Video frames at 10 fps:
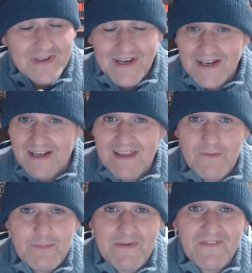and that
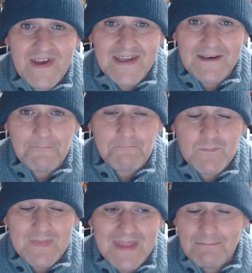would be fine.
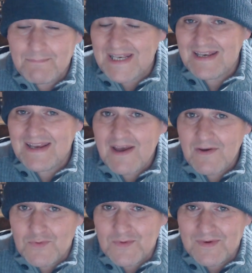But
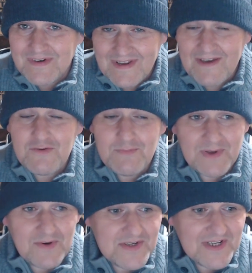now,
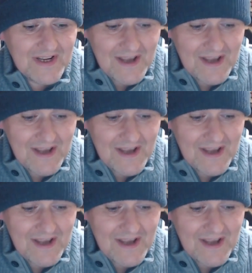because